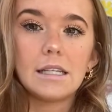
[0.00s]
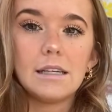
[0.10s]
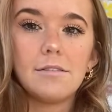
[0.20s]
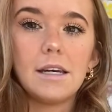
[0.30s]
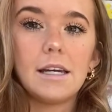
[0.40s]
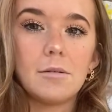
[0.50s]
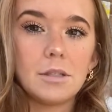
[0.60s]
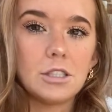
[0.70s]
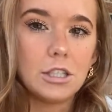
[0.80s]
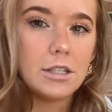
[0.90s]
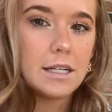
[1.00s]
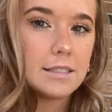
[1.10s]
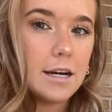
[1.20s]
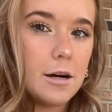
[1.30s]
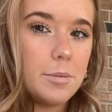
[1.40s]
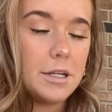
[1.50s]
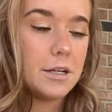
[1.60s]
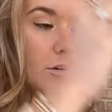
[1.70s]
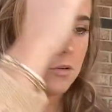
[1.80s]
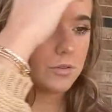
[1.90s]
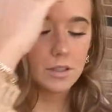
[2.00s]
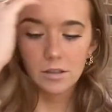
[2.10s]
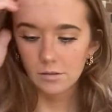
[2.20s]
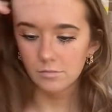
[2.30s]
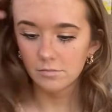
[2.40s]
leave it, and I'm gonna show you guys how I put it on the,